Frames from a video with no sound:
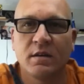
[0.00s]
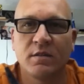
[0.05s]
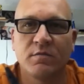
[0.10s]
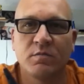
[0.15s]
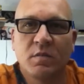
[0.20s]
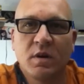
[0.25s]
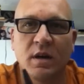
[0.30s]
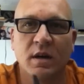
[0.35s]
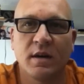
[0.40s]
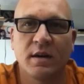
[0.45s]

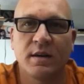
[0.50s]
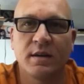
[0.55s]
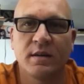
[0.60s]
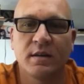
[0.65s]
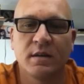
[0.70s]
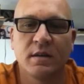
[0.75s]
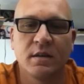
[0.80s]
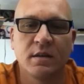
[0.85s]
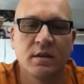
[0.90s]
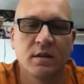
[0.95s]
of my
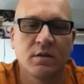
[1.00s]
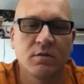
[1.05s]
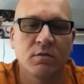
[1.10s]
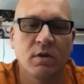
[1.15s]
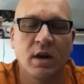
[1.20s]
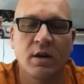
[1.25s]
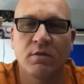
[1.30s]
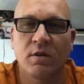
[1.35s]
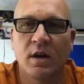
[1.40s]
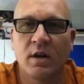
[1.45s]

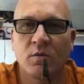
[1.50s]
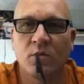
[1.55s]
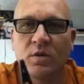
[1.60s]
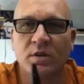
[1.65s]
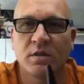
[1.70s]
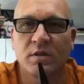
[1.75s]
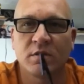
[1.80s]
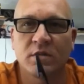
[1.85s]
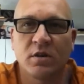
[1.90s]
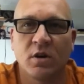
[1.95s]
rat rod
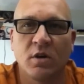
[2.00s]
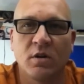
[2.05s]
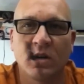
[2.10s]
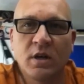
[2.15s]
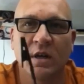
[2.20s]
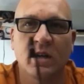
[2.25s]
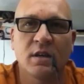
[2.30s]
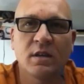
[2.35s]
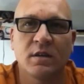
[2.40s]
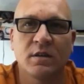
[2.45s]
with the skull
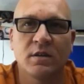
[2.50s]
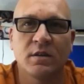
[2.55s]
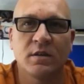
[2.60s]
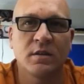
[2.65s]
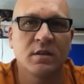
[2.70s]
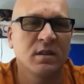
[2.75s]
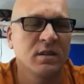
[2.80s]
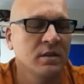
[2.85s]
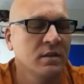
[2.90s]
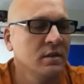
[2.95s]
cut in the hood.